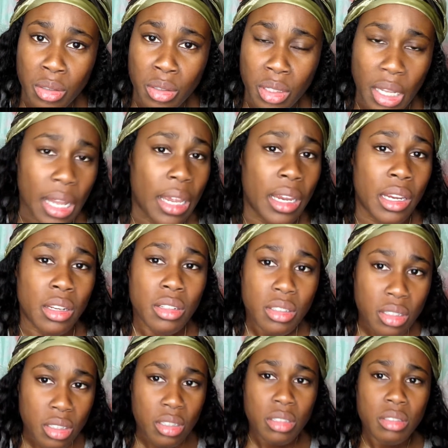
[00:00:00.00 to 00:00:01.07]
Like,
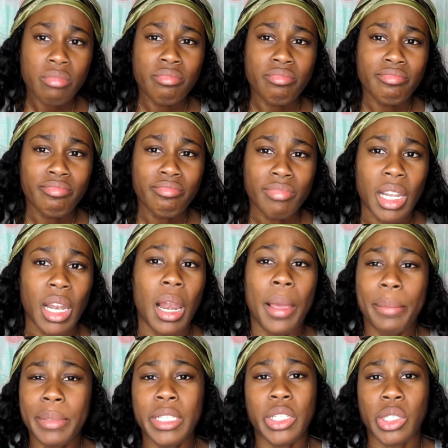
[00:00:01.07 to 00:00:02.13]
let
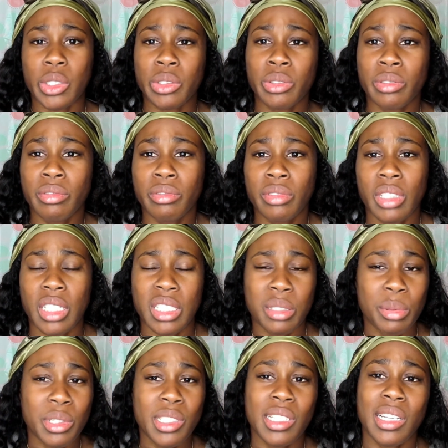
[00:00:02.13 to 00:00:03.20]
me know.
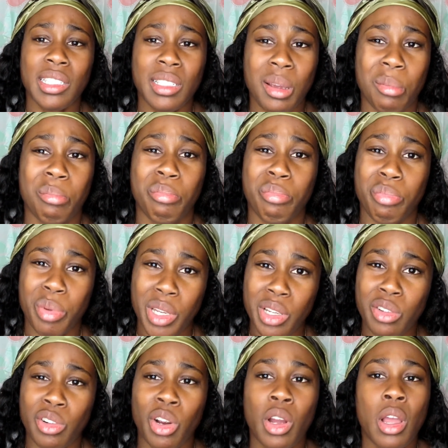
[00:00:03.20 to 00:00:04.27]
Especially as a big
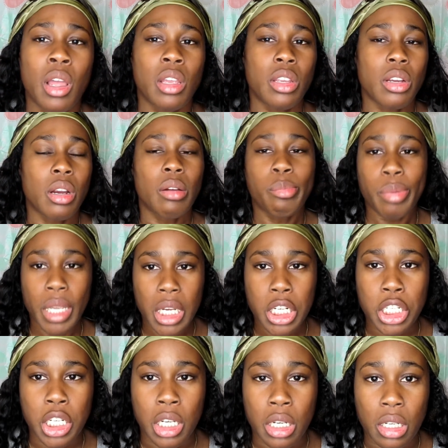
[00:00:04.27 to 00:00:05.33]
girl. You're a
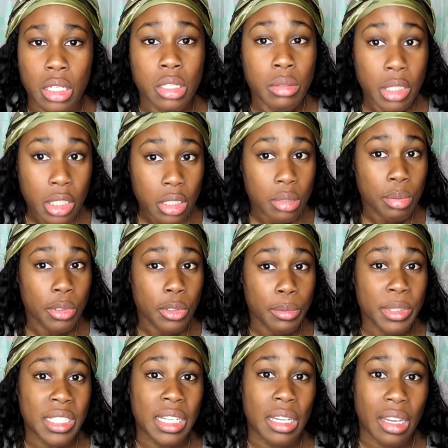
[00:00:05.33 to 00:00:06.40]
patient. This nigga's supposed to be
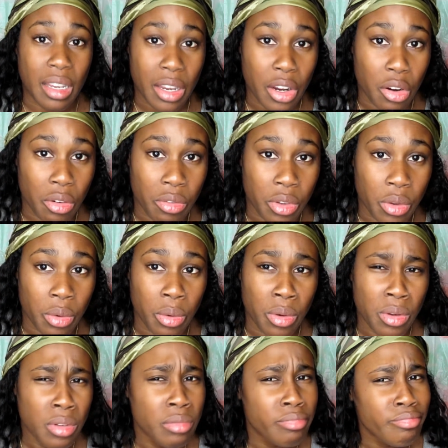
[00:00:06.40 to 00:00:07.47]
taking care of you.
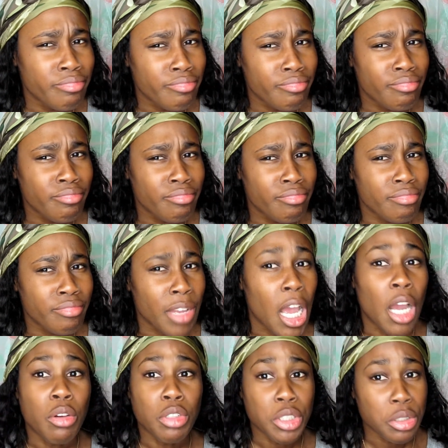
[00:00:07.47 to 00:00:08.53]

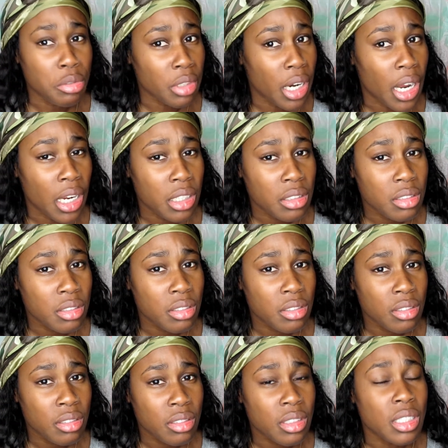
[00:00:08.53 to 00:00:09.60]
How would you react?
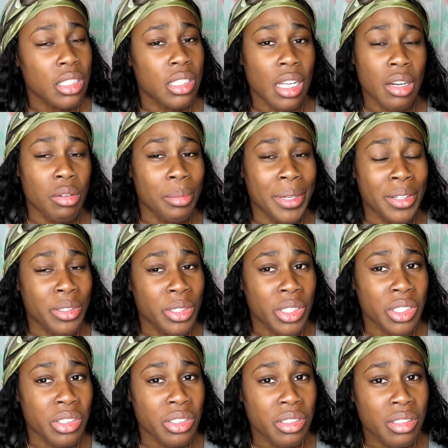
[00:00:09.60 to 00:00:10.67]
Because that don't make no
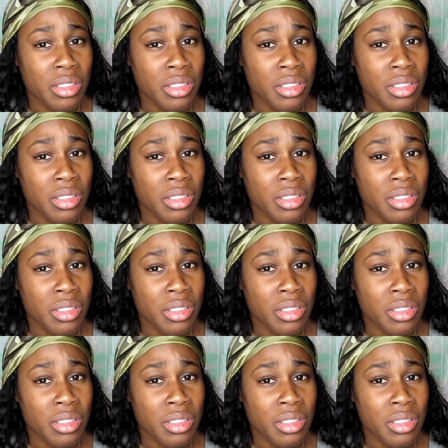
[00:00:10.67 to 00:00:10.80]
sense.